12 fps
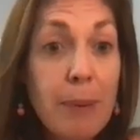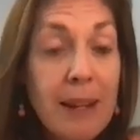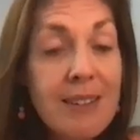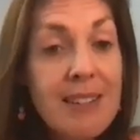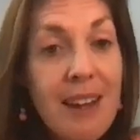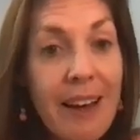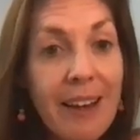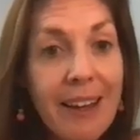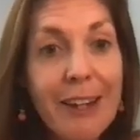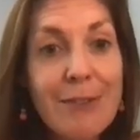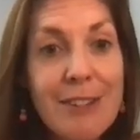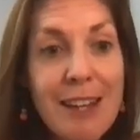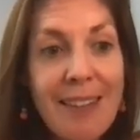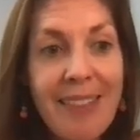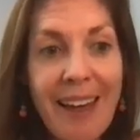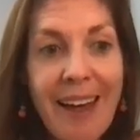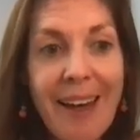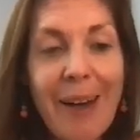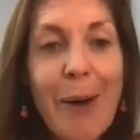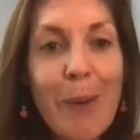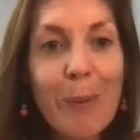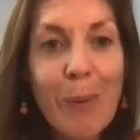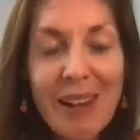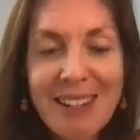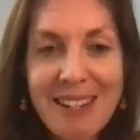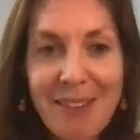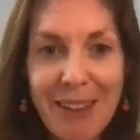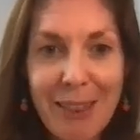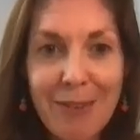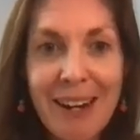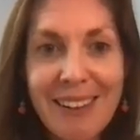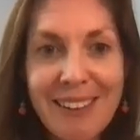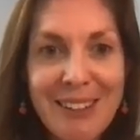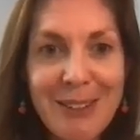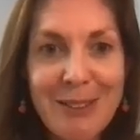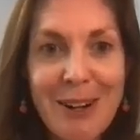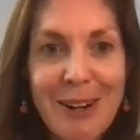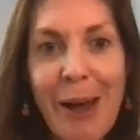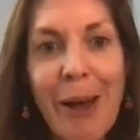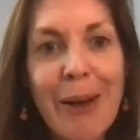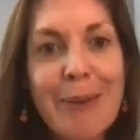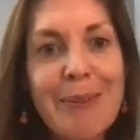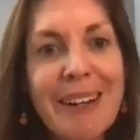stuck, and you've done that whilst having 3 little children at home.